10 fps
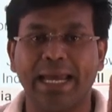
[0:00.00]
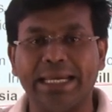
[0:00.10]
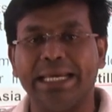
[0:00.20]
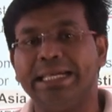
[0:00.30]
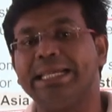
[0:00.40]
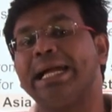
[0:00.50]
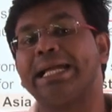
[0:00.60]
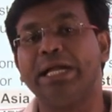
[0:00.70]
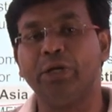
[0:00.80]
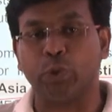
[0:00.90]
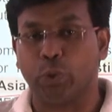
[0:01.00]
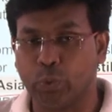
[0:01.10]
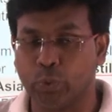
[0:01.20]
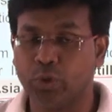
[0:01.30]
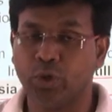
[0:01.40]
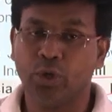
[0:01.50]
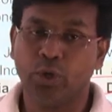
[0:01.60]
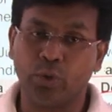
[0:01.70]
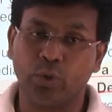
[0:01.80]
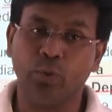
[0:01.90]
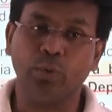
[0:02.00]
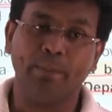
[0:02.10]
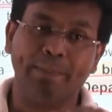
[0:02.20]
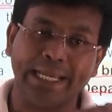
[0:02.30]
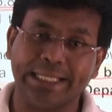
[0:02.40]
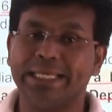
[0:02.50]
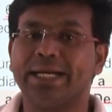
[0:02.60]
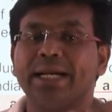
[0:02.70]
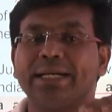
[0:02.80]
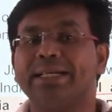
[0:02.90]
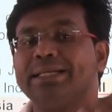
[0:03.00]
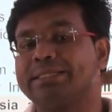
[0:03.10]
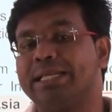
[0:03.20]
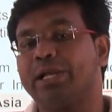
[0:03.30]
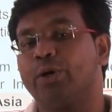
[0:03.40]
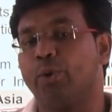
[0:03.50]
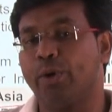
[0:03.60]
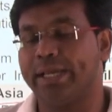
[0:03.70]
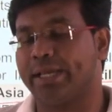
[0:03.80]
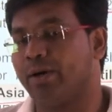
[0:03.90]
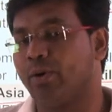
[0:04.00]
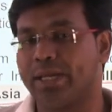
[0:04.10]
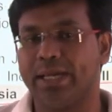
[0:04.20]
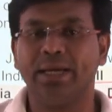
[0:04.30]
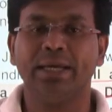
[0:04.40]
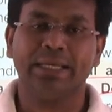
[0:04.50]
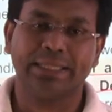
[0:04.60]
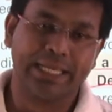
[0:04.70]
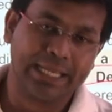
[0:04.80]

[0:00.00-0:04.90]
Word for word: and India can do to make the country still growing. Okay, they